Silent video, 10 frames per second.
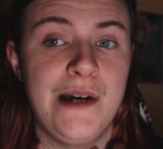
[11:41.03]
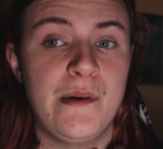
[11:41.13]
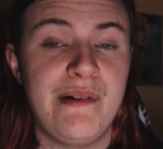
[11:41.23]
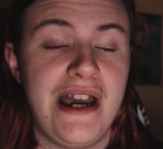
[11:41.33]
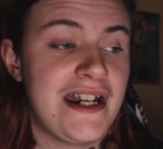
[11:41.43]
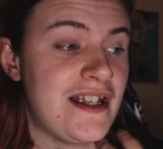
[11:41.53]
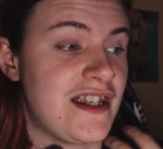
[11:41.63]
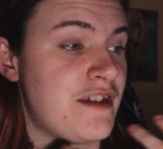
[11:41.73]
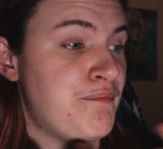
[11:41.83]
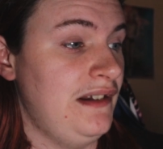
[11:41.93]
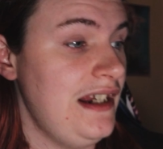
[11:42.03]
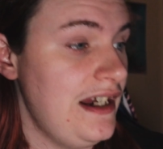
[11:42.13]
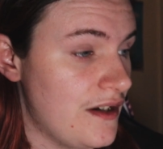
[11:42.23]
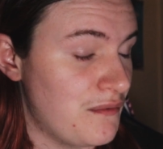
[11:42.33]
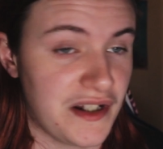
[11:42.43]
am a bad
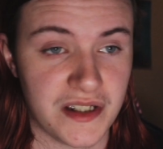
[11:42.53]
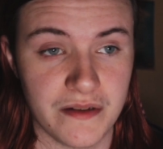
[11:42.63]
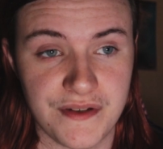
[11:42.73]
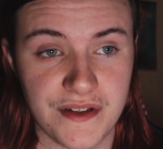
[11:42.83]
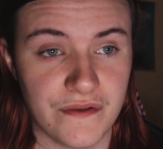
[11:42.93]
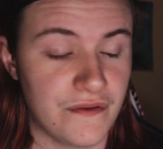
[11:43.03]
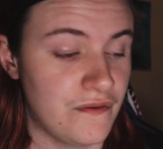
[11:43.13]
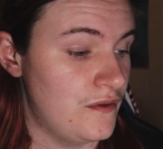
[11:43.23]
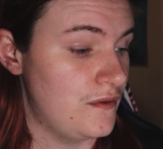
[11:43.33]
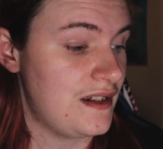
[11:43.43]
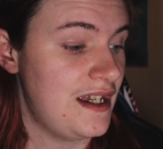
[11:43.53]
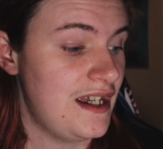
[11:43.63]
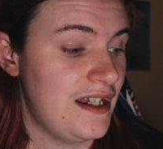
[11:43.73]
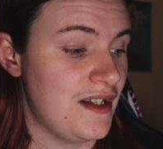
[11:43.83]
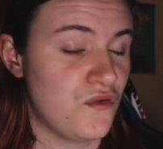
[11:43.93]
explainer when it comes to tutorials.
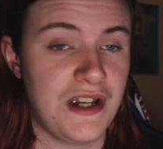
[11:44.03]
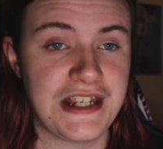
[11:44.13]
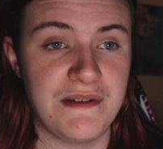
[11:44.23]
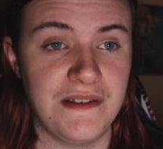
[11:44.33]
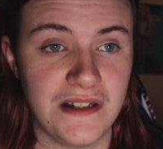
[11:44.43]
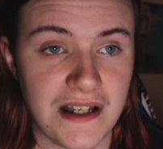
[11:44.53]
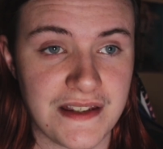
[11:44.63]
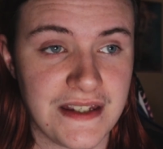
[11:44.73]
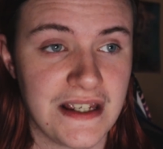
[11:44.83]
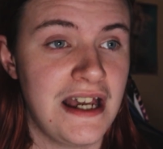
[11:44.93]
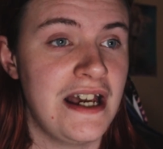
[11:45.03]
It drives me nuts.